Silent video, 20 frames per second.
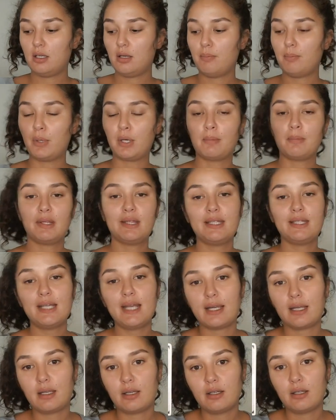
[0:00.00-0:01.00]
Bottom of the
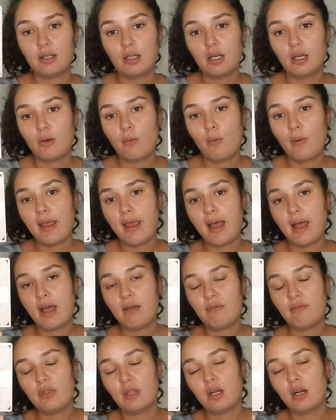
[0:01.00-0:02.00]
deck. We
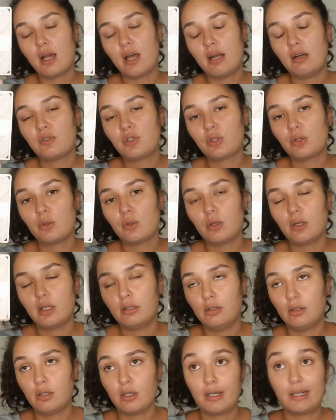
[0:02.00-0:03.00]
have the Knight of Swords.
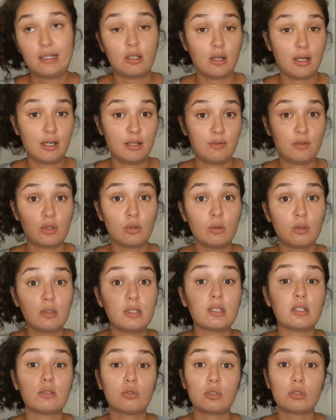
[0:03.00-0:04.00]
Knight of Swords.
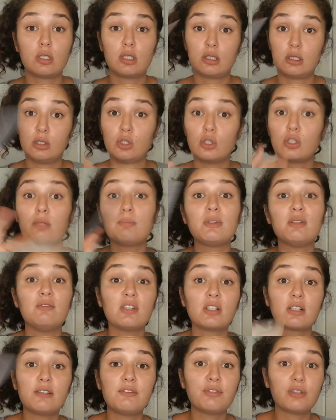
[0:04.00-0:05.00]
Interesting. You could be
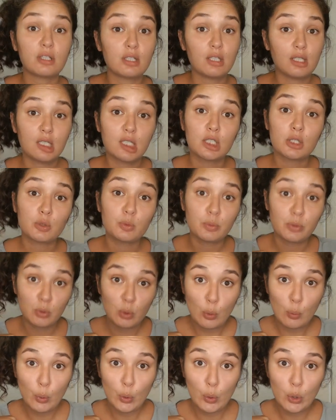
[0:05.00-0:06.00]
very fucking harsh with
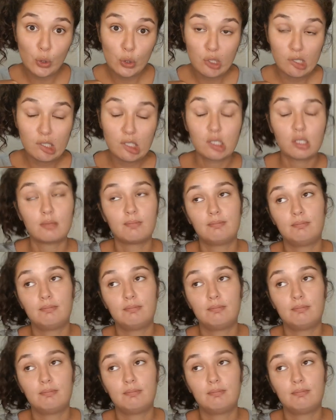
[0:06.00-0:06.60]
your words.